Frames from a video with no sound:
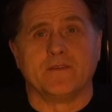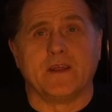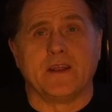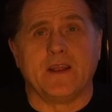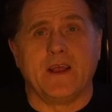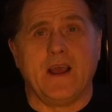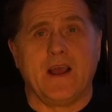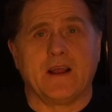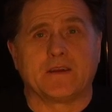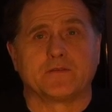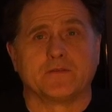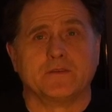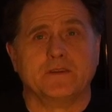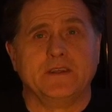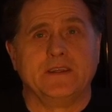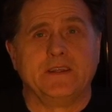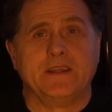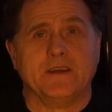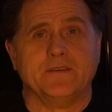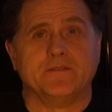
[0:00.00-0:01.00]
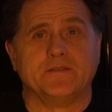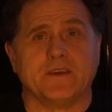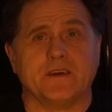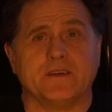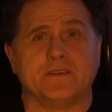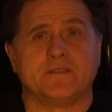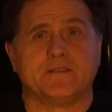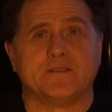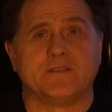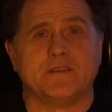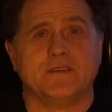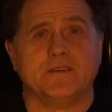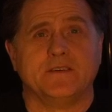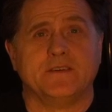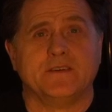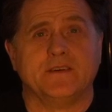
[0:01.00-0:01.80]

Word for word: that actually gives us